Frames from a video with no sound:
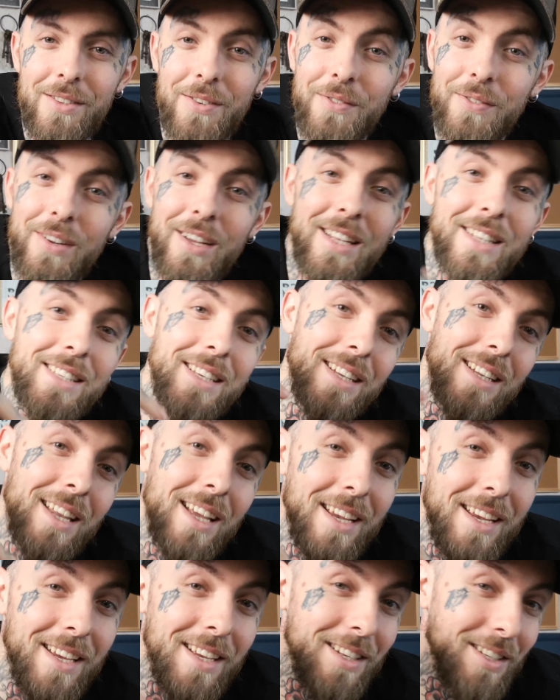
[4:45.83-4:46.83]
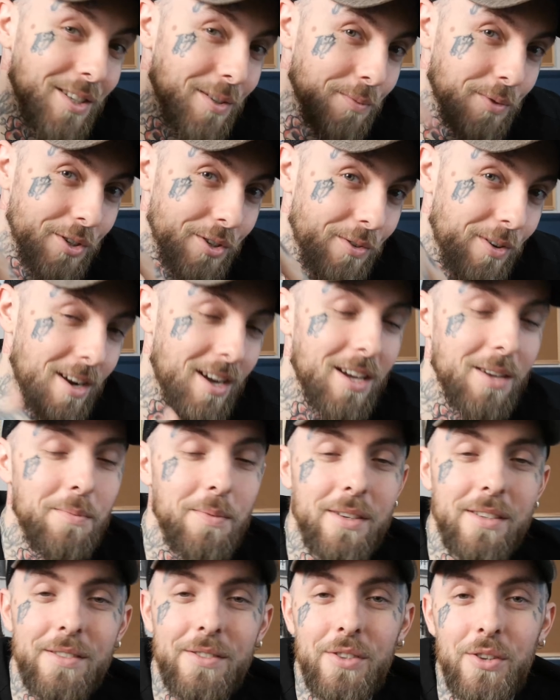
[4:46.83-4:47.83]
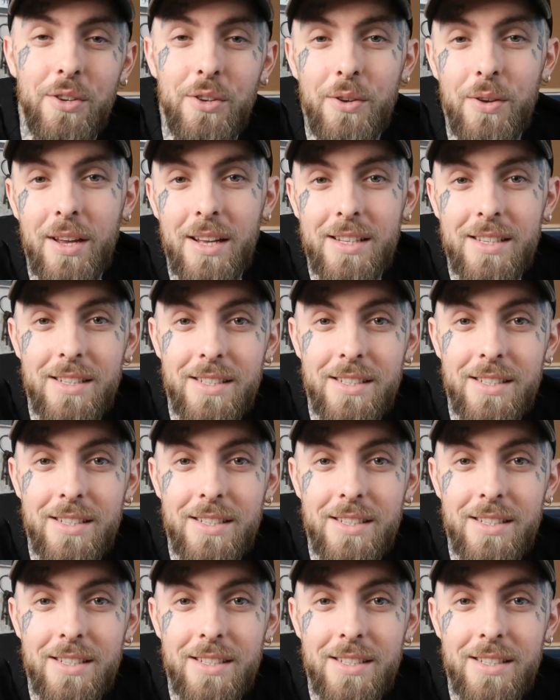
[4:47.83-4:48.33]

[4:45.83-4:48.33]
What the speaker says: Don't forget to like and subscribe so you get